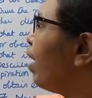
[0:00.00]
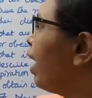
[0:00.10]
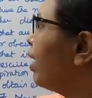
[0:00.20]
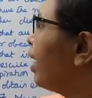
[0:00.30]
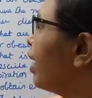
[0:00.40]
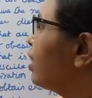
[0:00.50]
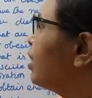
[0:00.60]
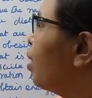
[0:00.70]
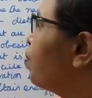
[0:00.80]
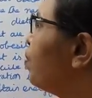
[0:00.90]
an
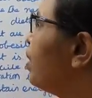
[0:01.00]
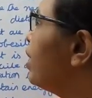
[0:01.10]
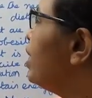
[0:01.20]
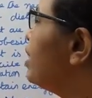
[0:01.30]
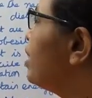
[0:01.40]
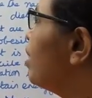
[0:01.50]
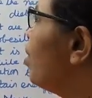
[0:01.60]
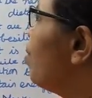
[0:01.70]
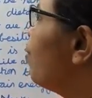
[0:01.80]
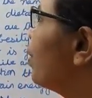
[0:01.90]
example each.
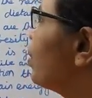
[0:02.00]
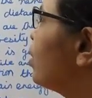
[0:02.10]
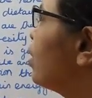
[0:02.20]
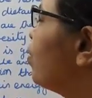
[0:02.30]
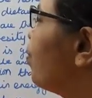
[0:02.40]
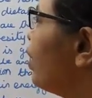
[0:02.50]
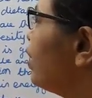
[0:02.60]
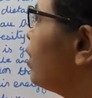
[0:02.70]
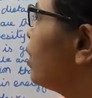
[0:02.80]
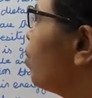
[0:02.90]

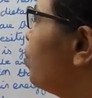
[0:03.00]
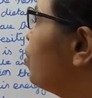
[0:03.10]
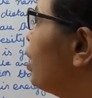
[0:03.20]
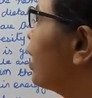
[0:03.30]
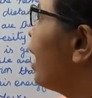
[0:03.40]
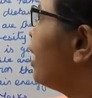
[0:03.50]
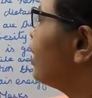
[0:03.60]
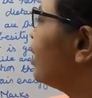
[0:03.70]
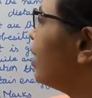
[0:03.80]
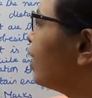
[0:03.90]
First subdivision,
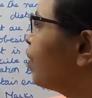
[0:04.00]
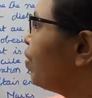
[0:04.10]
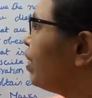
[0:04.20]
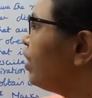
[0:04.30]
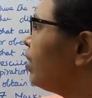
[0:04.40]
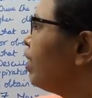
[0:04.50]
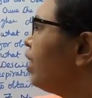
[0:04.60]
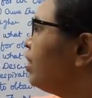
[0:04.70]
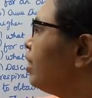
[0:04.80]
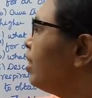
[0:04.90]
gas in liquid.
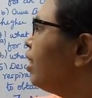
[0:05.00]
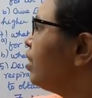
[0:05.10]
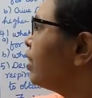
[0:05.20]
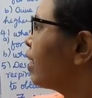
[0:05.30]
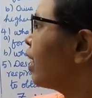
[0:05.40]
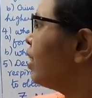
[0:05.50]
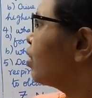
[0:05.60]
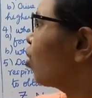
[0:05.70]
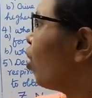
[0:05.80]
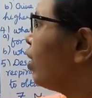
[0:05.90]
Second,
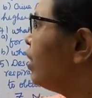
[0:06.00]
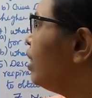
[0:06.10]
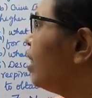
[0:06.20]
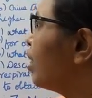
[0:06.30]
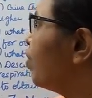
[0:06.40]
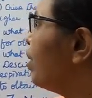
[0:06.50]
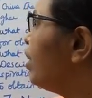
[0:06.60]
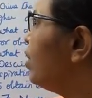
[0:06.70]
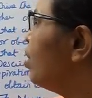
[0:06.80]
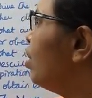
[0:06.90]
solid in
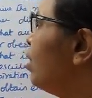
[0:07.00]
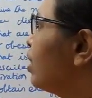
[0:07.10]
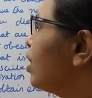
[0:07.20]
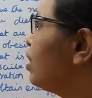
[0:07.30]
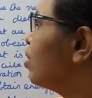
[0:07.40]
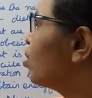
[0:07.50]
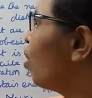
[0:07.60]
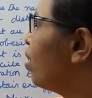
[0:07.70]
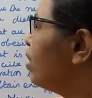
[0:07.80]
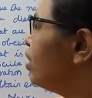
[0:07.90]
liquid. Third,
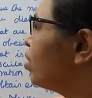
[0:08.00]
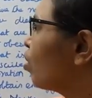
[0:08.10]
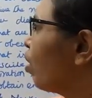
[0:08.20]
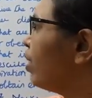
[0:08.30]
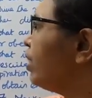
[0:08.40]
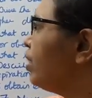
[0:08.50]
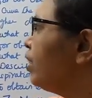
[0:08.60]
solid in solid.